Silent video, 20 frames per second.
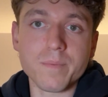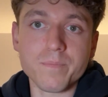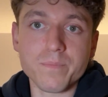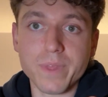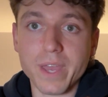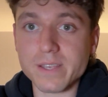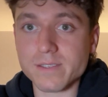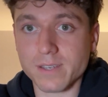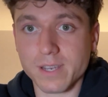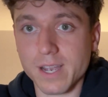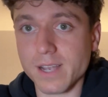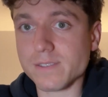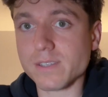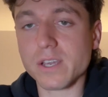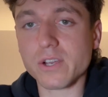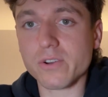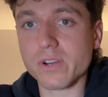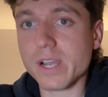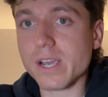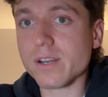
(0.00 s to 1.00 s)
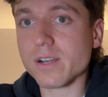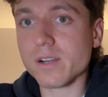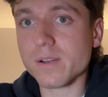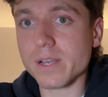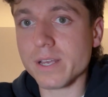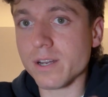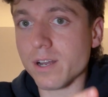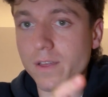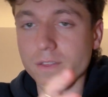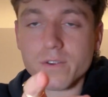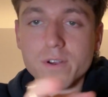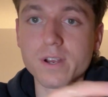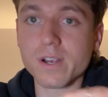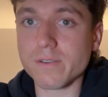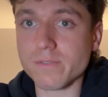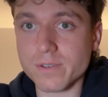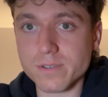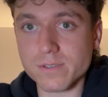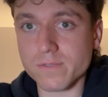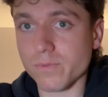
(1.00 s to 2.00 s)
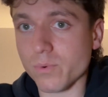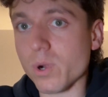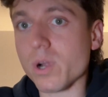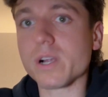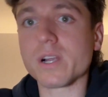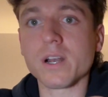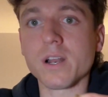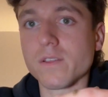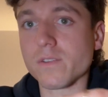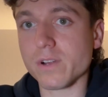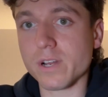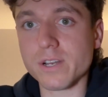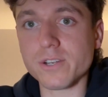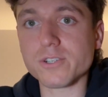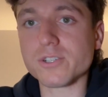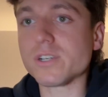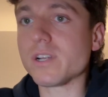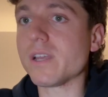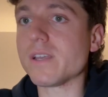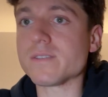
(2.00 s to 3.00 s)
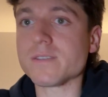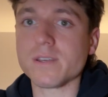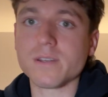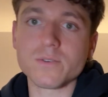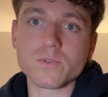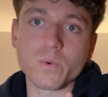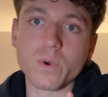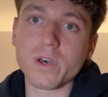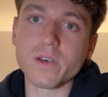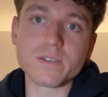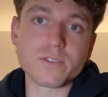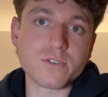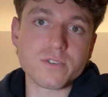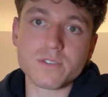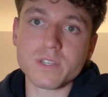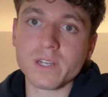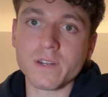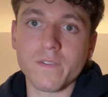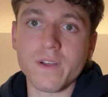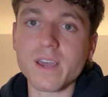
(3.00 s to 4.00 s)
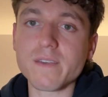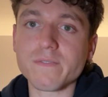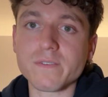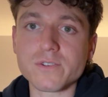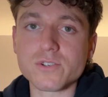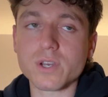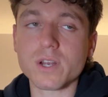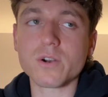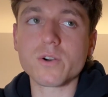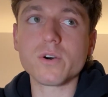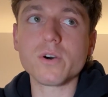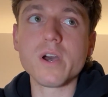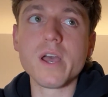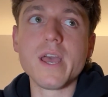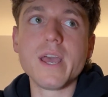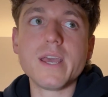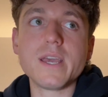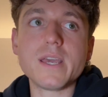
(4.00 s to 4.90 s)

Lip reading: as a content creator, in other areas of work and other industries, and as well as just in life in general.